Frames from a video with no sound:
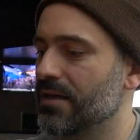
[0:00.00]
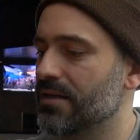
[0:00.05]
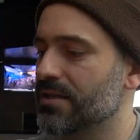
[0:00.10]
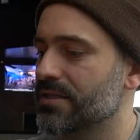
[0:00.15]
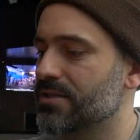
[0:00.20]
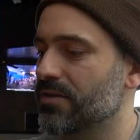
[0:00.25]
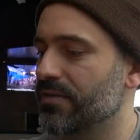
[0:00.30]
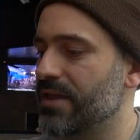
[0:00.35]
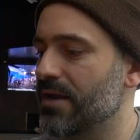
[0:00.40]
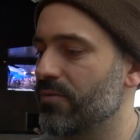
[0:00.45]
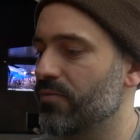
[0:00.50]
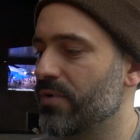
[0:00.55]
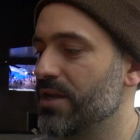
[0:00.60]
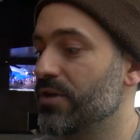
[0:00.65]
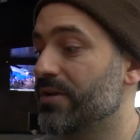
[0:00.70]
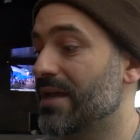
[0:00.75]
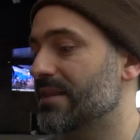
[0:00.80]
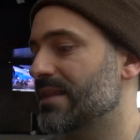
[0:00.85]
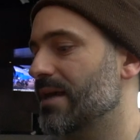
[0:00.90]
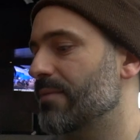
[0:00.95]
So then when
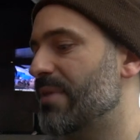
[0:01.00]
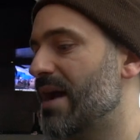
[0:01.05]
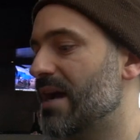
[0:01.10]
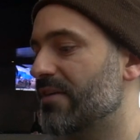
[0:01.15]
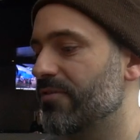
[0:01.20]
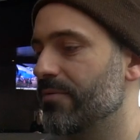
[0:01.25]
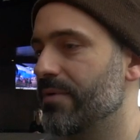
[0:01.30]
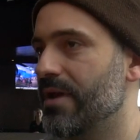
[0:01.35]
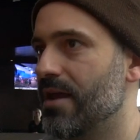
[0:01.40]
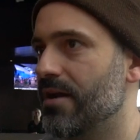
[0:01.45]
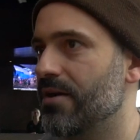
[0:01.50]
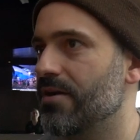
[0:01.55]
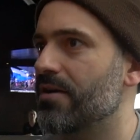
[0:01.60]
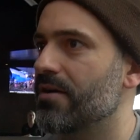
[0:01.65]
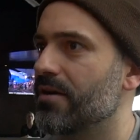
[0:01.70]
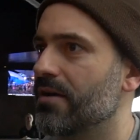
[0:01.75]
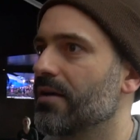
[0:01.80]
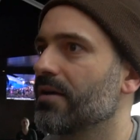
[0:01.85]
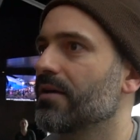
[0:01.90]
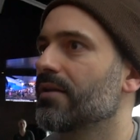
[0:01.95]
you get that back from the editor,
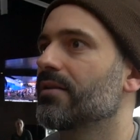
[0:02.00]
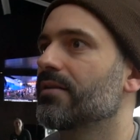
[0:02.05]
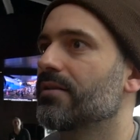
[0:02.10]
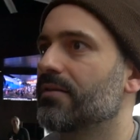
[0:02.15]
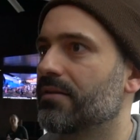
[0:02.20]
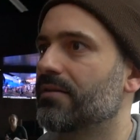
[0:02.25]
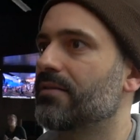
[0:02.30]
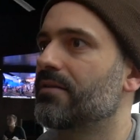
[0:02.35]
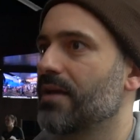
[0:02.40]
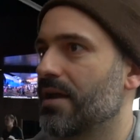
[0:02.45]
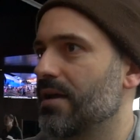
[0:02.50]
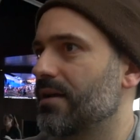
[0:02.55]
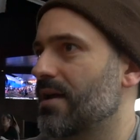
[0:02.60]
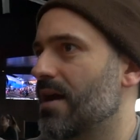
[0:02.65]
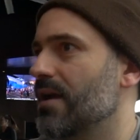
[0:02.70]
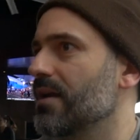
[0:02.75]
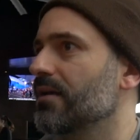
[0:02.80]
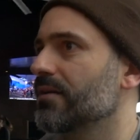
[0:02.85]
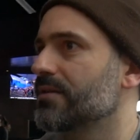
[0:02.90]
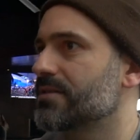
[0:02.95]
they
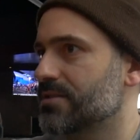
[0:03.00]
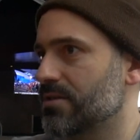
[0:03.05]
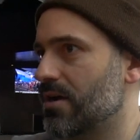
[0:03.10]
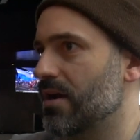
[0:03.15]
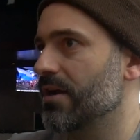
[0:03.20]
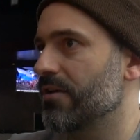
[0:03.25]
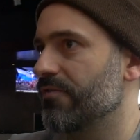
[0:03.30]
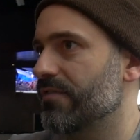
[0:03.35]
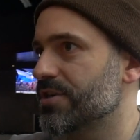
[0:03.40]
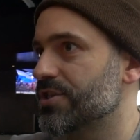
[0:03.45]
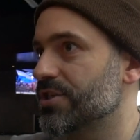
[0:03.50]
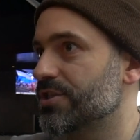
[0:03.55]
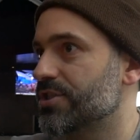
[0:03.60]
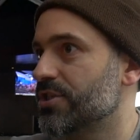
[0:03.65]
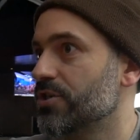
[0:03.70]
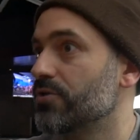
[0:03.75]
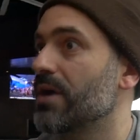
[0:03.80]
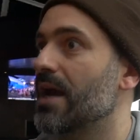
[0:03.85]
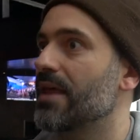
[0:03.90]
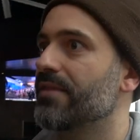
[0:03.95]
kind of saw your vision
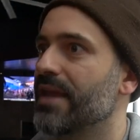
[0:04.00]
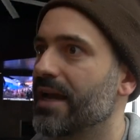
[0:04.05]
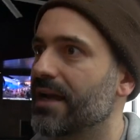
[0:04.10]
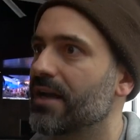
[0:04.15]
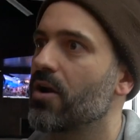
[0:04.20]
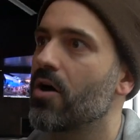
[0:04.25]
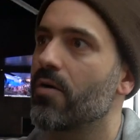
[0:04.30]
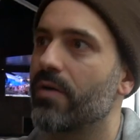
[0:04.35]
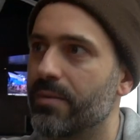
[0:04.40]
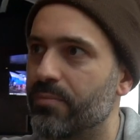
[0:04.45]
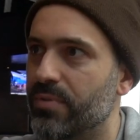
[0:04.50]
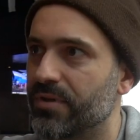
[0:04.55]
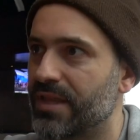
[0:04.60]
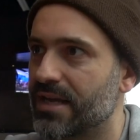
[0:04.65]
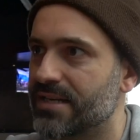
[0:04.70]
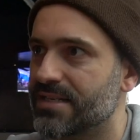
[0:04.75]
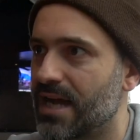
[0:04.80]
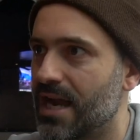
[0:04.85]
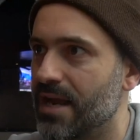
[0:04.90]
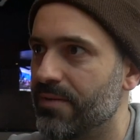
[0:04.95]
too, and they can already put
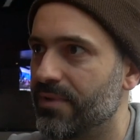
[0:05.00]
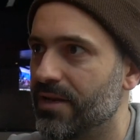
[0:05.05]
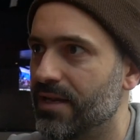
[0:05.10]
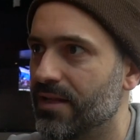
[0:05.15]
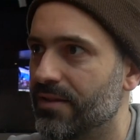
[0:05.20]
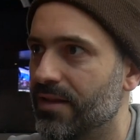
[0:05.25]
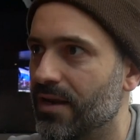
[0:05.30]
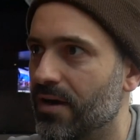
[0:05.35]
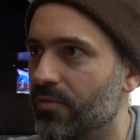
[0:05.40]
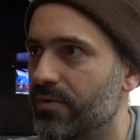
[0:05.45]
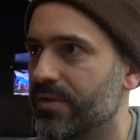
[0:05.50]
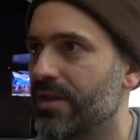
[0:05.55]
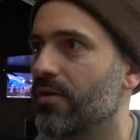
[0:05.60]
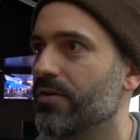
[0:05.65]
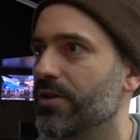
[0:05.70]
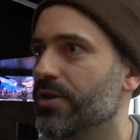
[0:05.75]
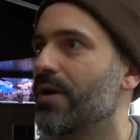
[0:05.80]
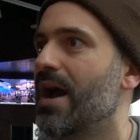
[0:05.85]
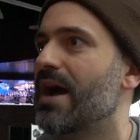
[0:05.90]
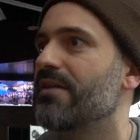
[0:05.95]
that timing in there without
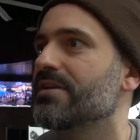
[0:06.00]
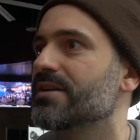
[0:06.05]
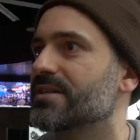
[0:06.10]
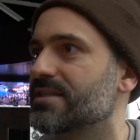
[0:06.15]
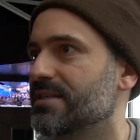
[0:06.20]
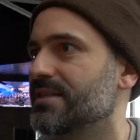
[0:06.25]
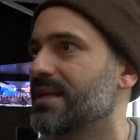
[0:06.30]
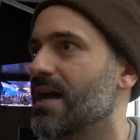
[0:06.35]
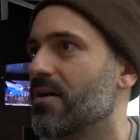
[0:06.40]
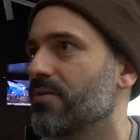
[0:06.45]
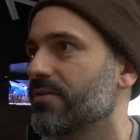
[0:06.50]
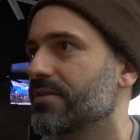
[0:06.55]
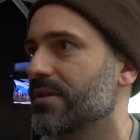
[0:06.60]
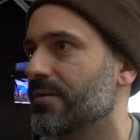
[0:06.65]
right. you having to sit down with